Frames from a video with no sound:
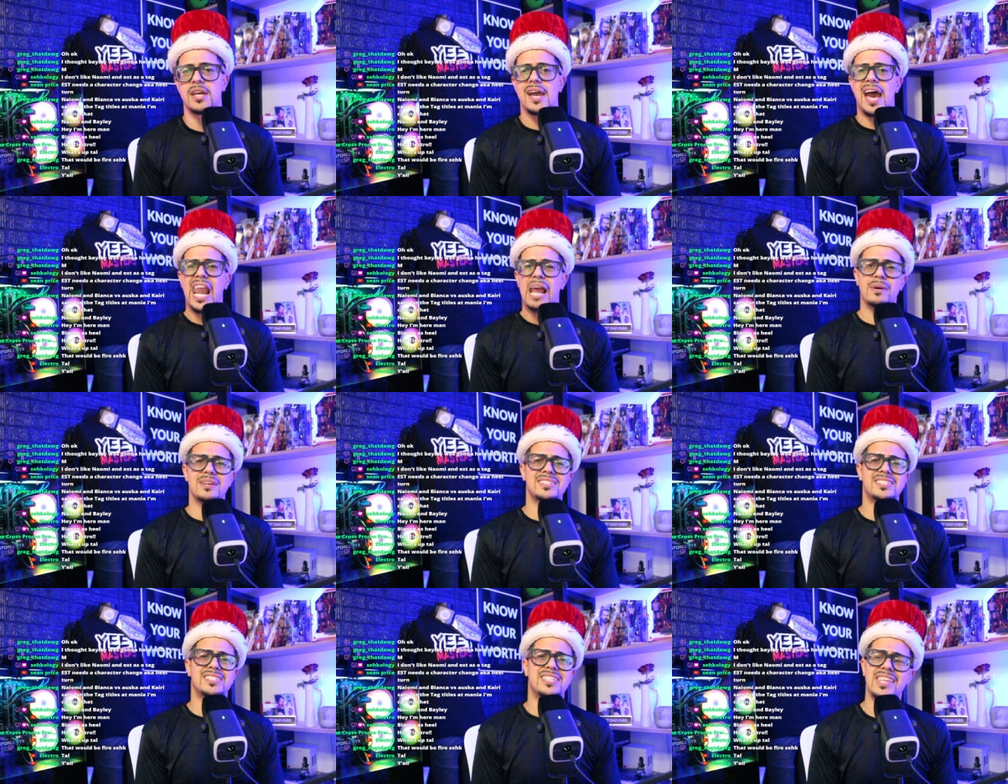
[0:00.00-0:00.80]
And I must
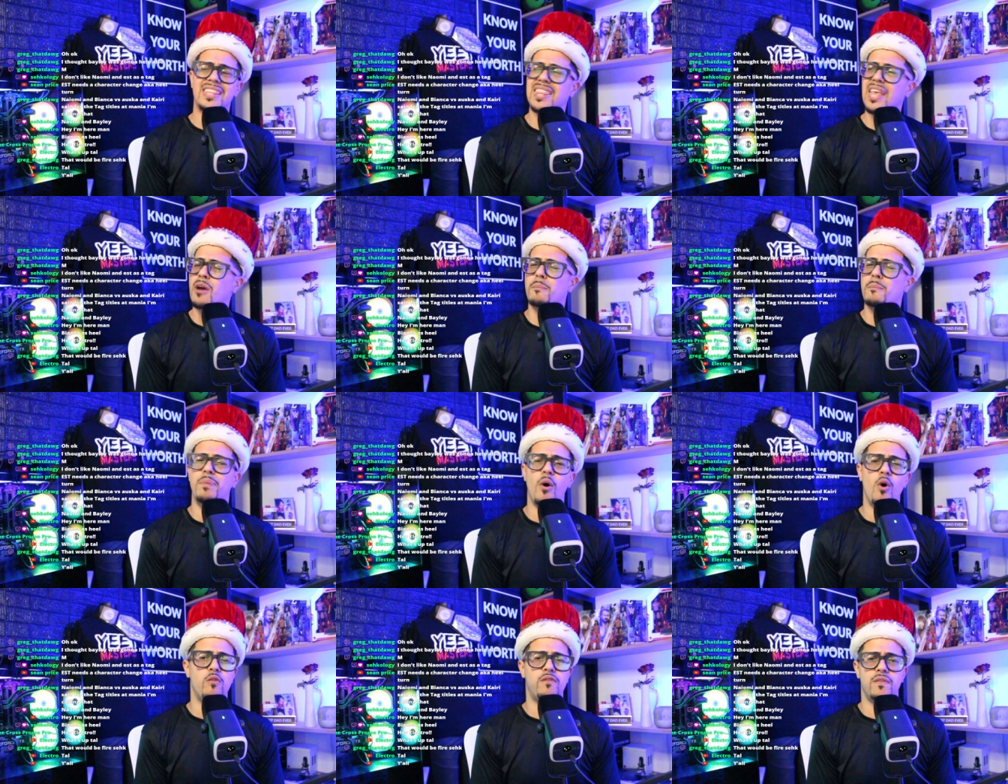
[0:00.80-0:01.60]
say that they
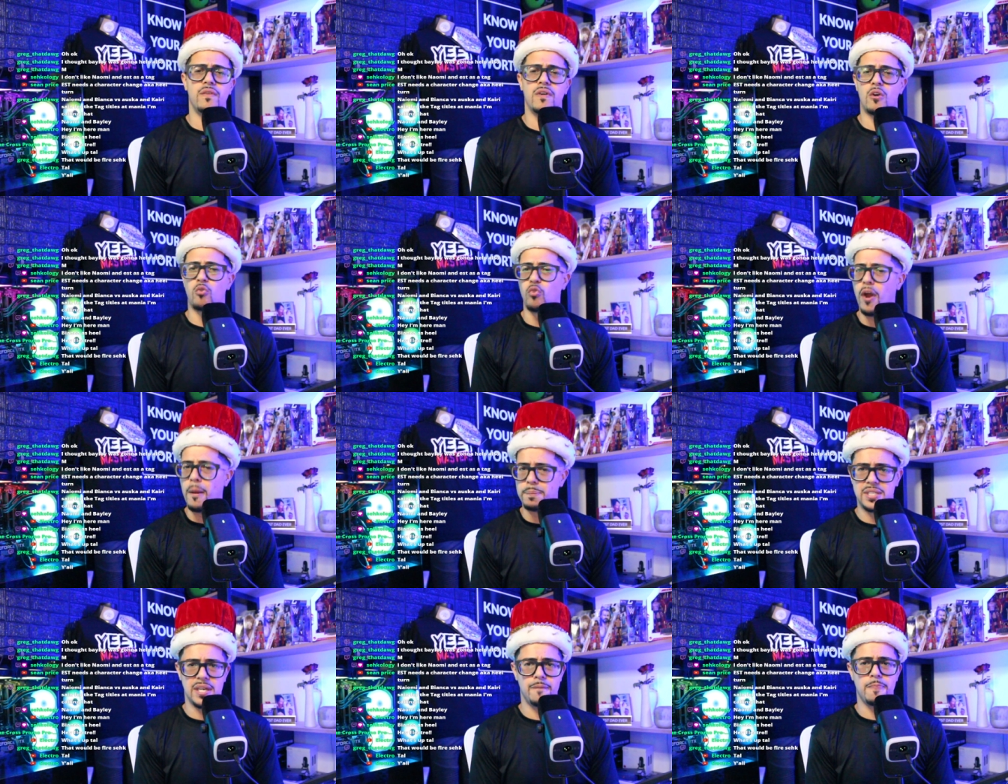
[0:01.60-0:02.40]
both ripped
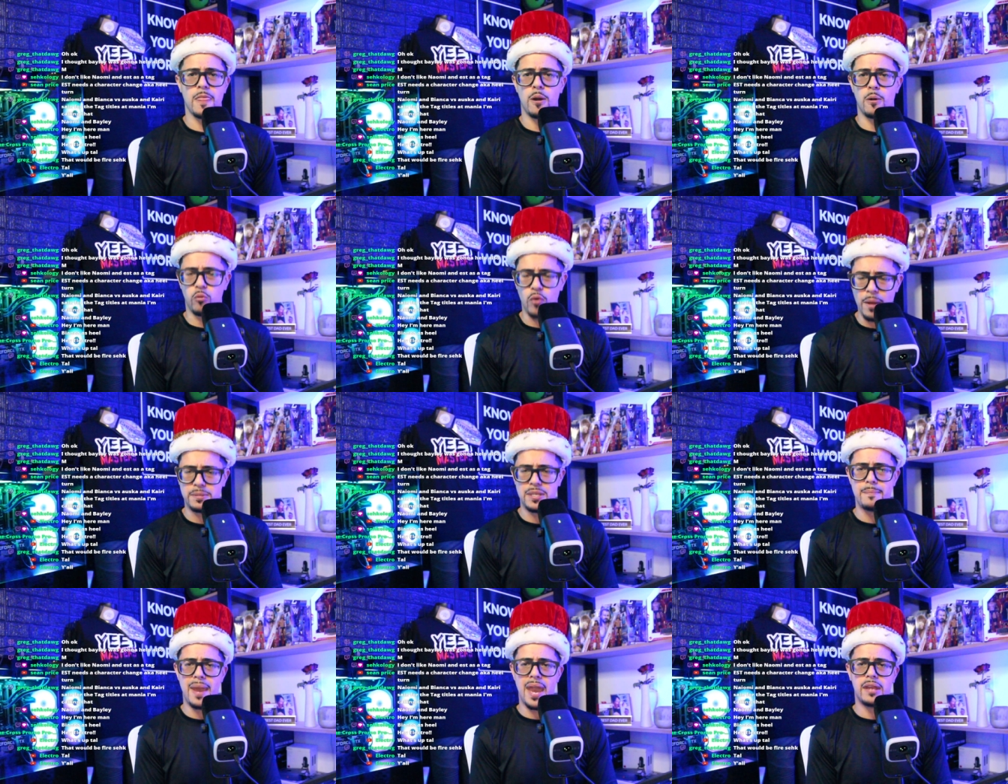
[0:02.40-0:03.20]
it,
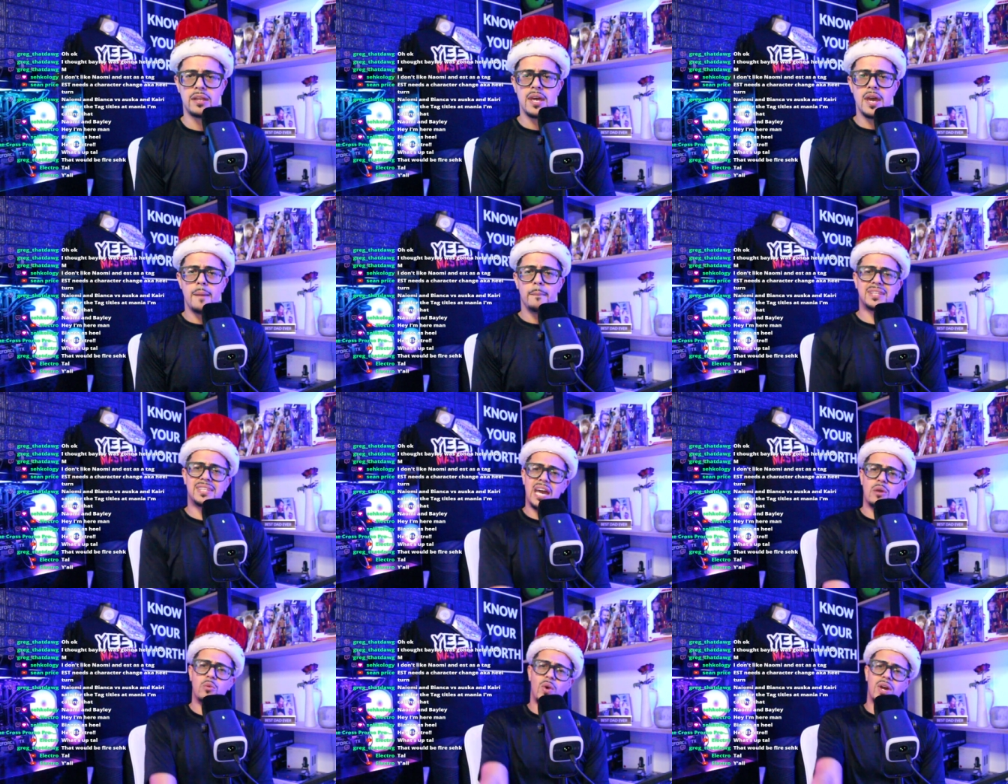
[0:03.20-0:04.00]
man. But
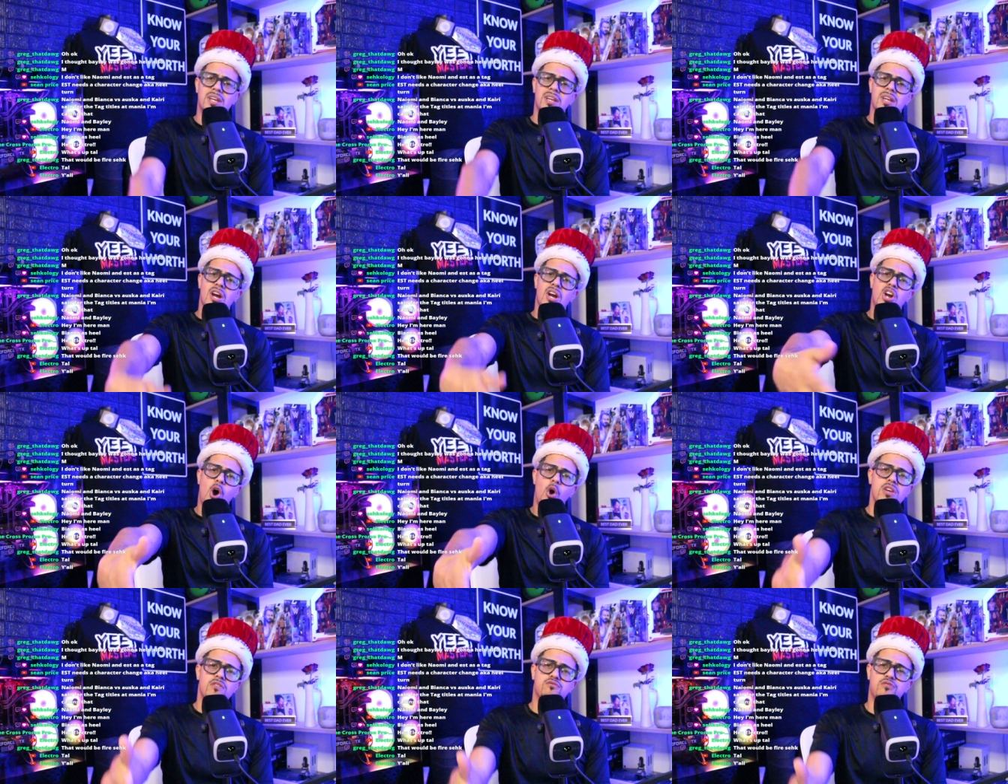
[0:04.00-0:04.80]
then when
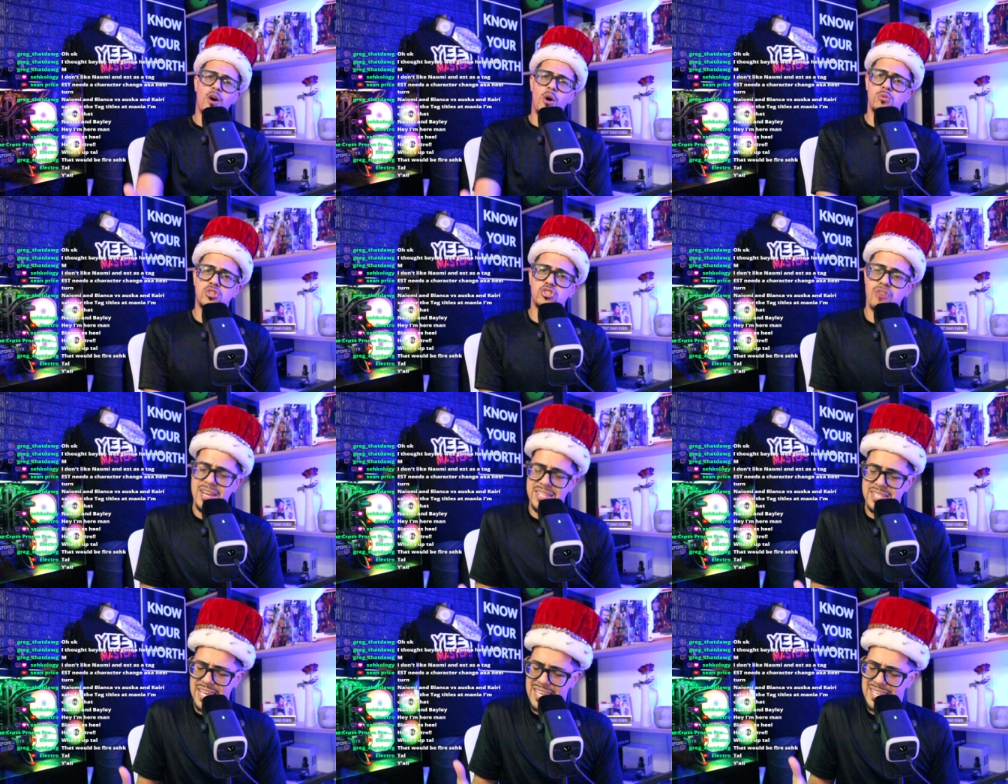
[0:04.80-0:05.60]
Cody Rhodes tried
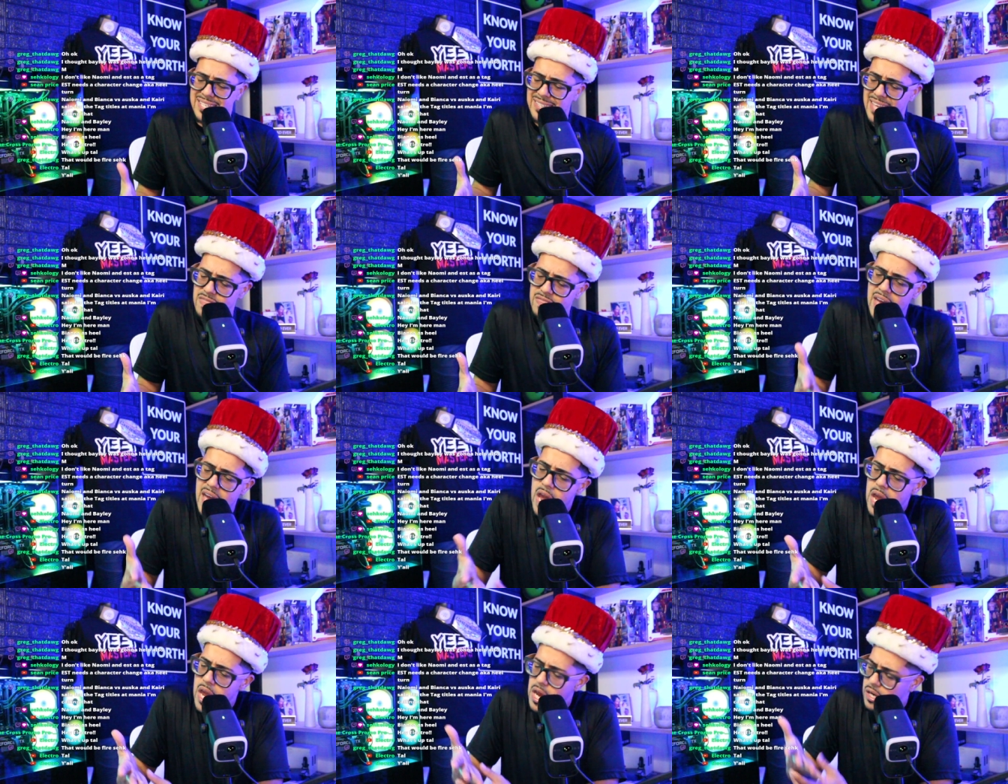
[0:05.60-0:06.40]
to extend the hand,